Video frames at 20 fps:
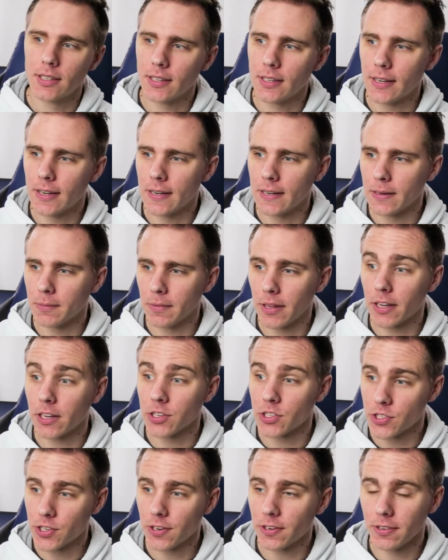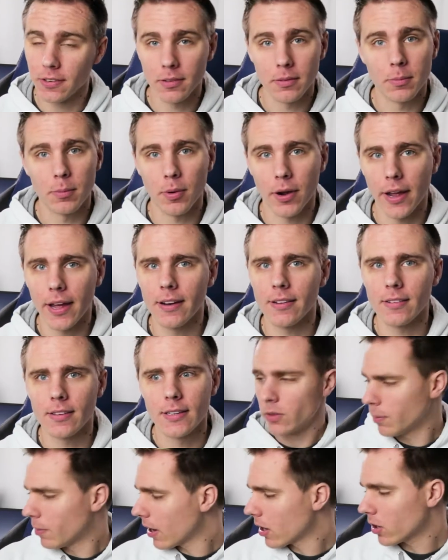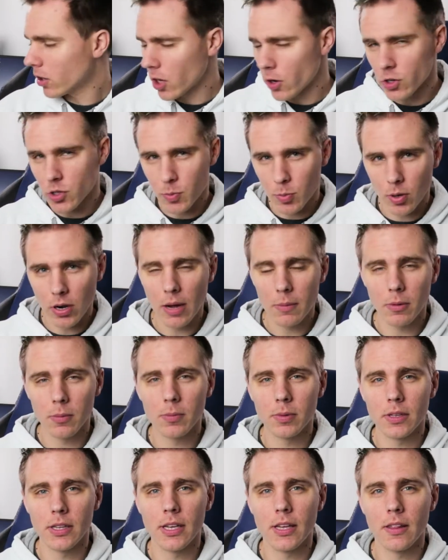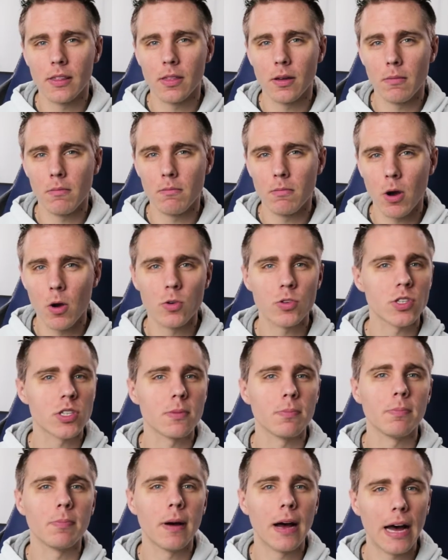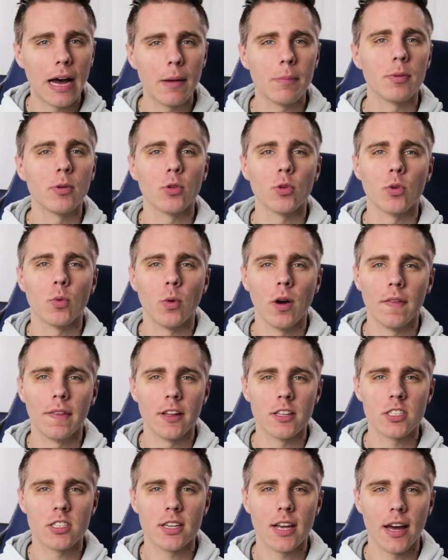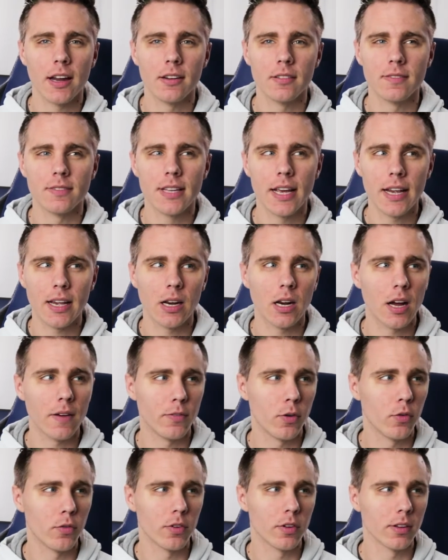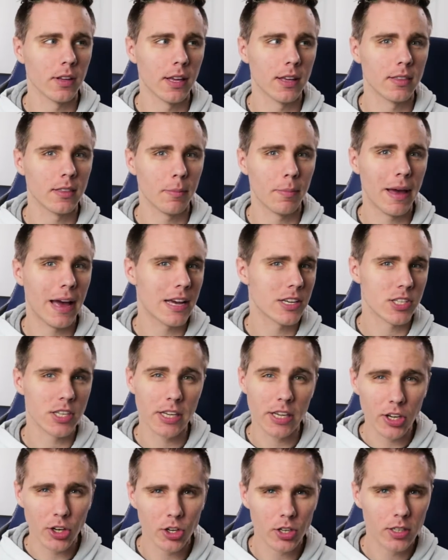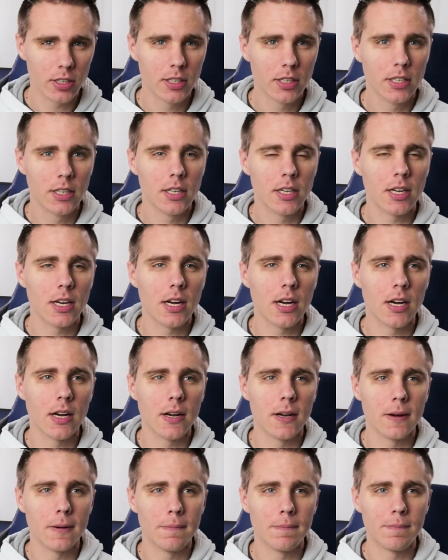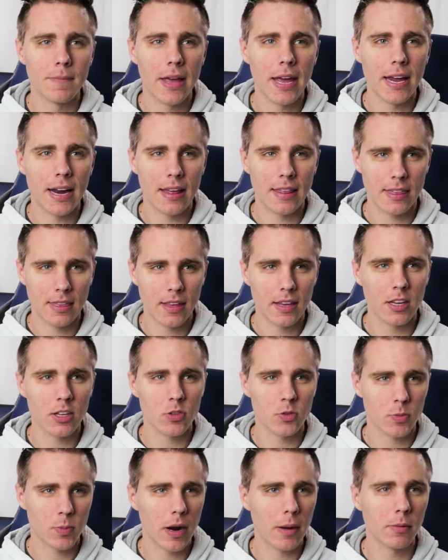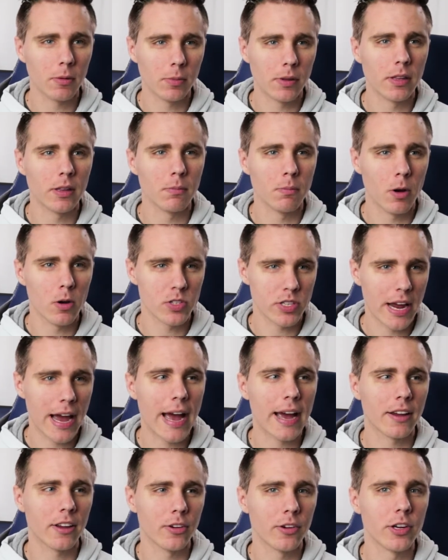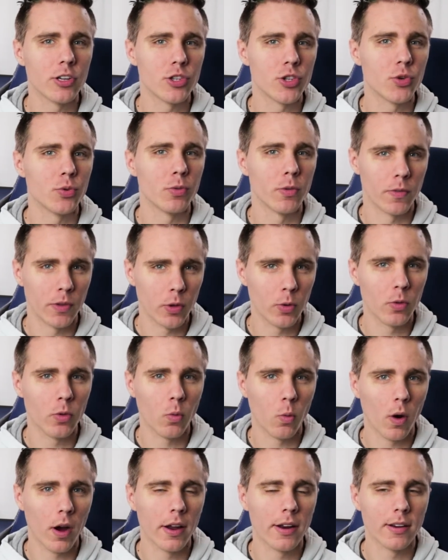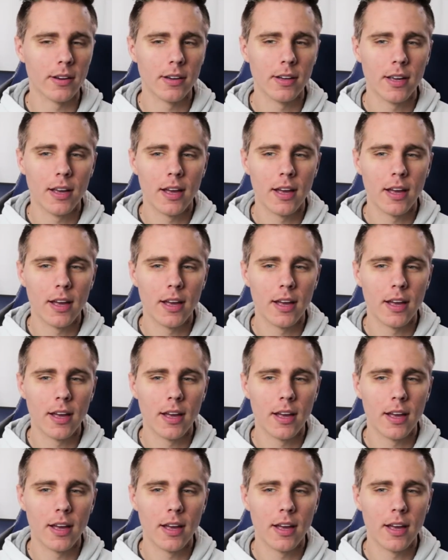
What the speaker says: like a certain brand. The Model O is probably the most popular one that's kind of taken off over like the past year. And I think it's probably the most accurate to review the one